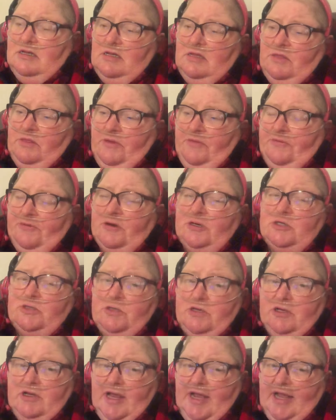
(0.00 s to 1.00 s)
The first
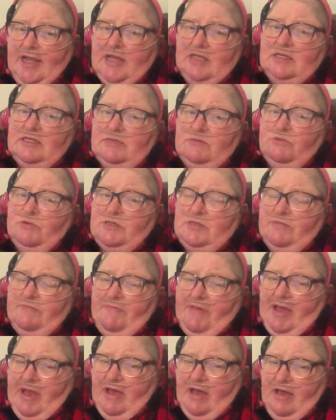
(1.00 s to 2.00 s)
few days wasn't
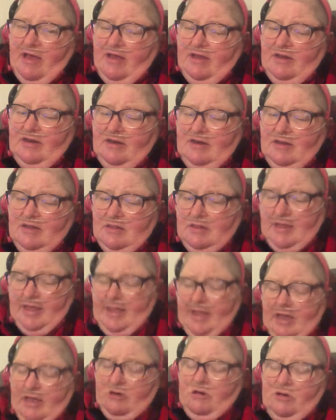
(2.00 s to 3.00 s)
bad.
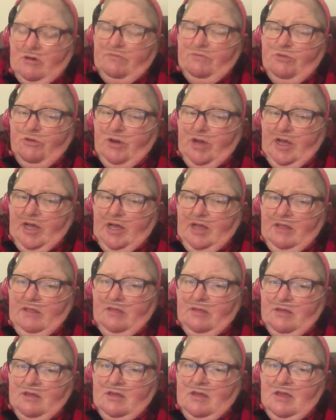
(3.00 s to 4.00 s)
Like, I couldn't breathe.
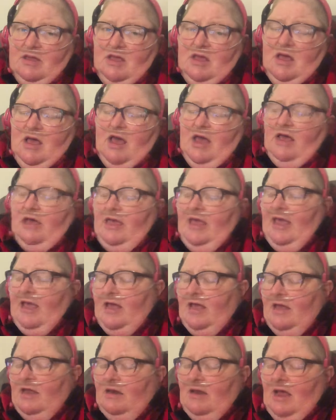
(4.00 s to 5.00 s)

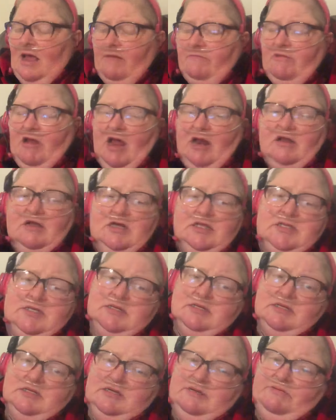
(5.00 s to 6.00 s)
I'm not a good
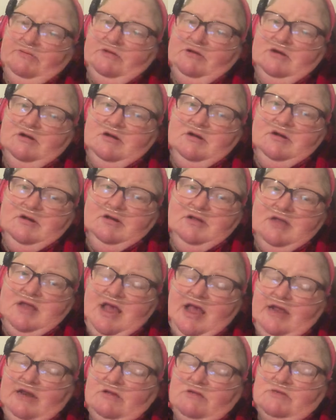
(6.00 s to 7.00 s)
sleeper.
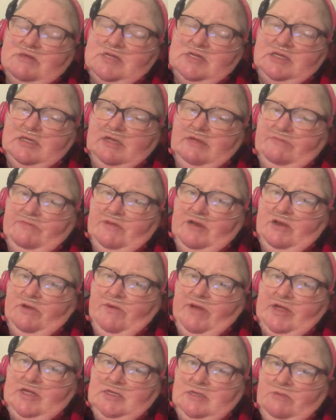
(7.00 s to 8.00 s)
I don't sleep
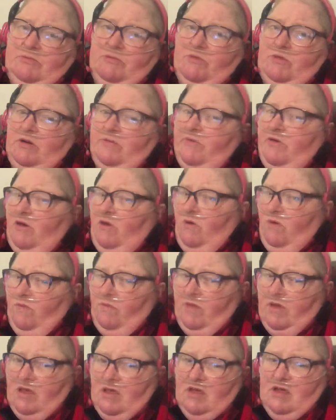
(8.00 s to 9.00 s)
anyways, even when I'm home
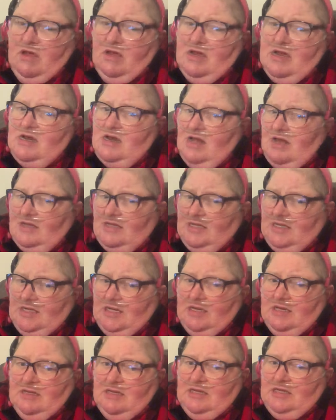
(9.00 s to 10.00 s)
and not
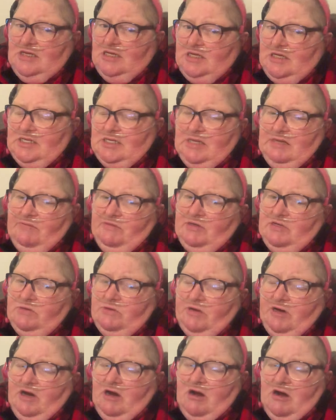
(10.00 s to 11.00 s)
sick. It's just sleeping's
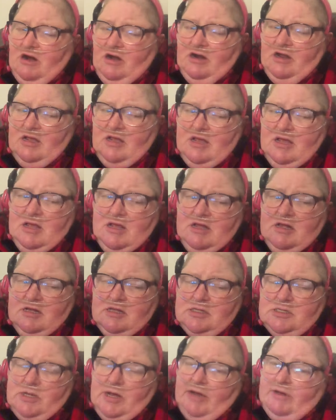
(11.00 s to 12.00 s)
very hard.
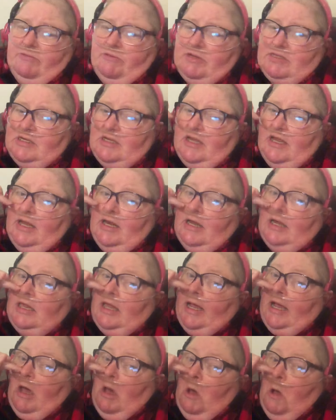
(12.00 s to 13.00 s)
So I wasn't getting,
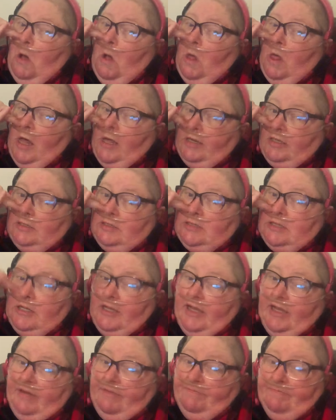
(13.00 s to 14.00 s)
like, a whole lot of
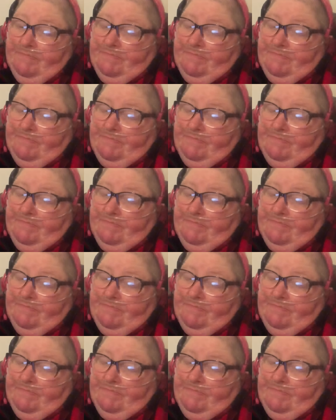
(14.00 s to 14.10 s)
sleep.